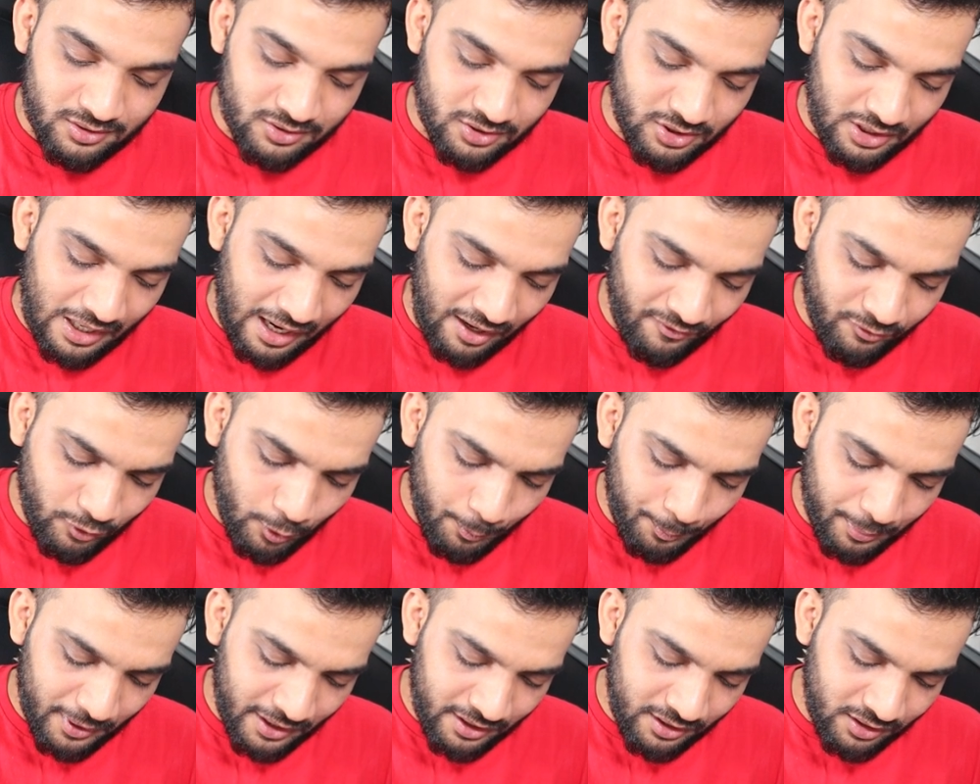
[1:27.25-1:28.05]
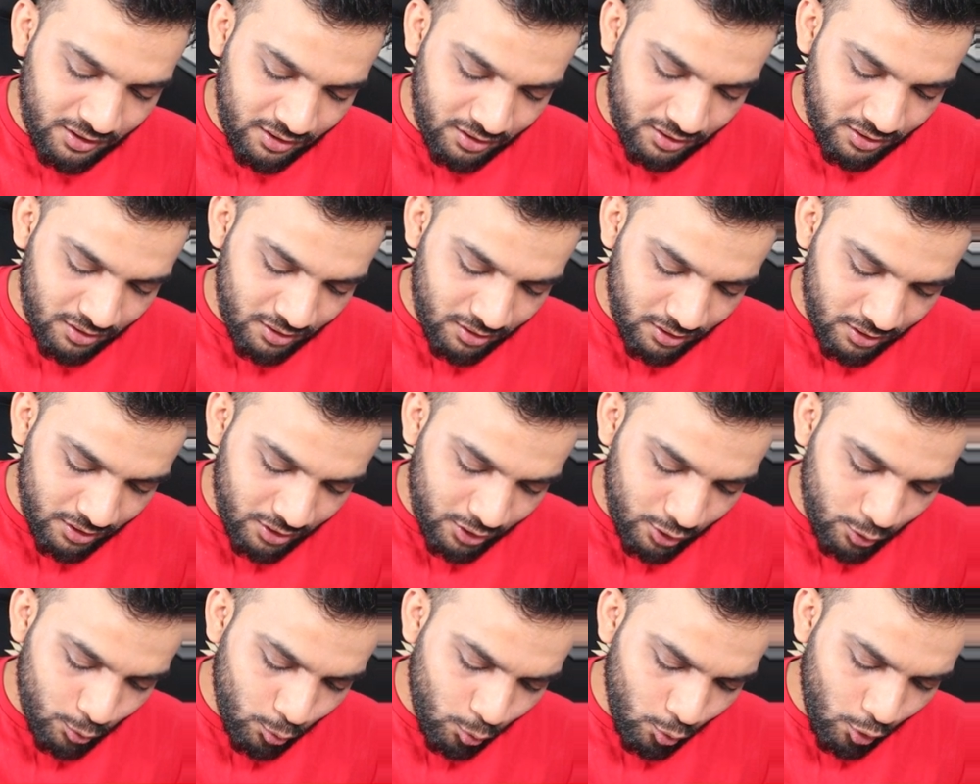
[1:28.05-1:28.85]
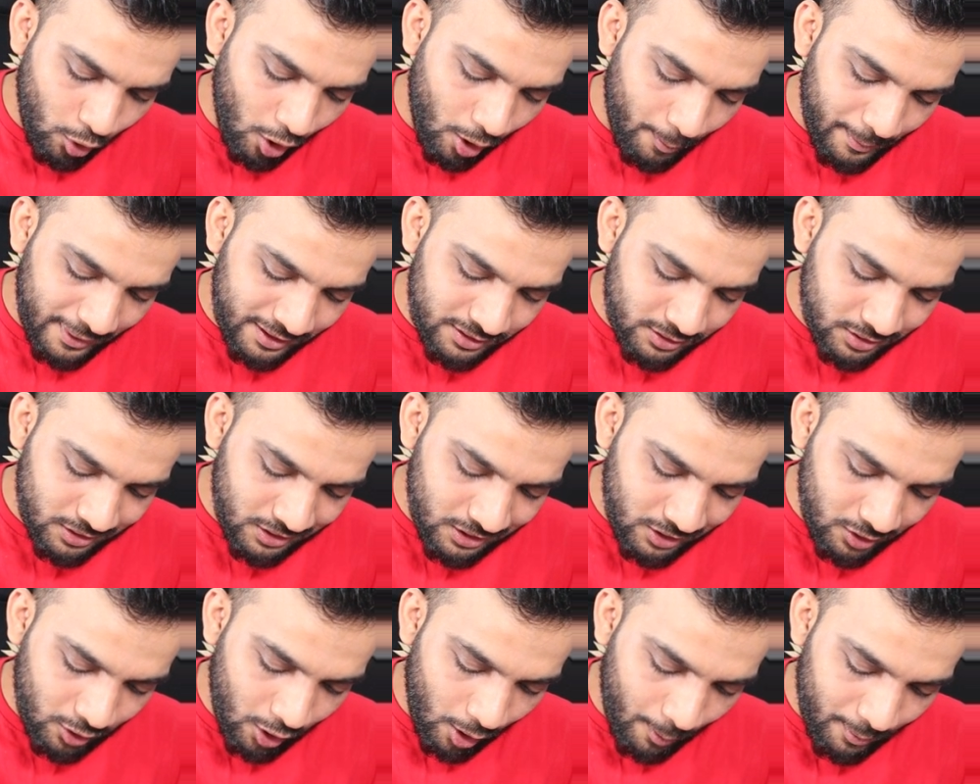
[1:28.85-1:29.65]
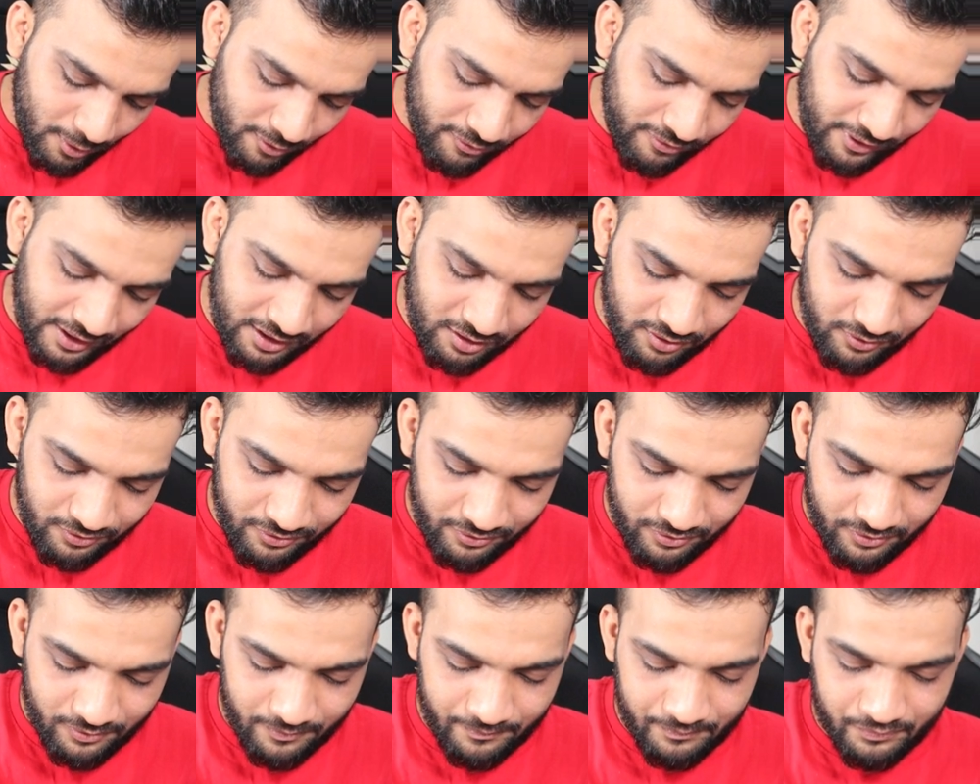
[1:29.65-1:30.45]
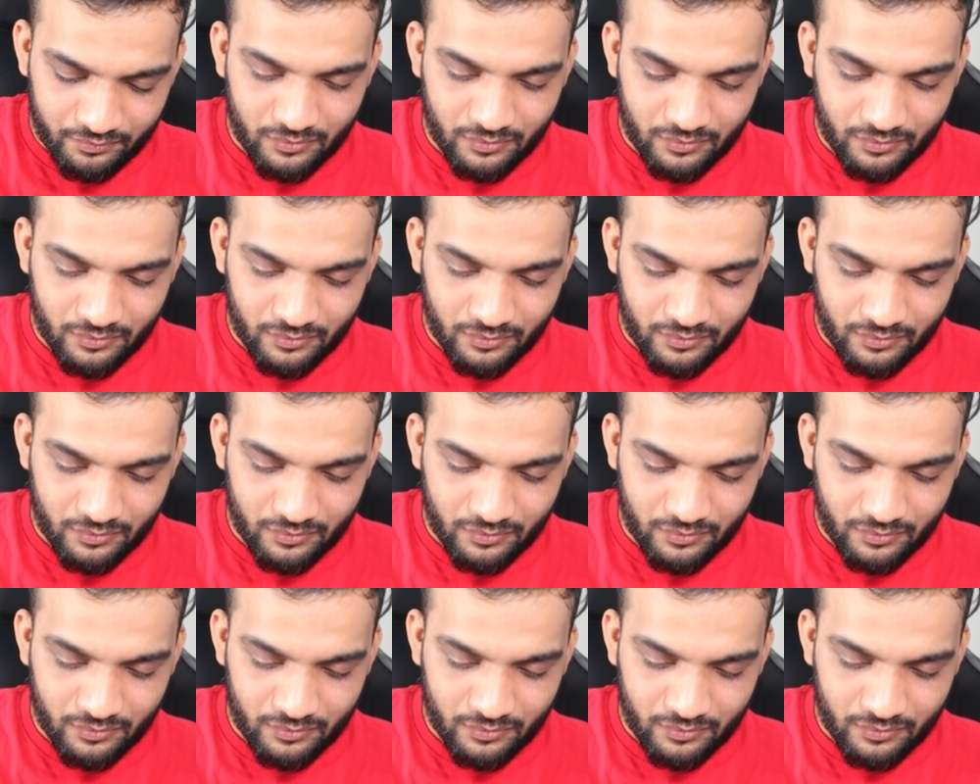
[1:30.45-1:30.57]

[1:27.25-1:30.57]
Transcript: So you'll have to print 2, 3, 5.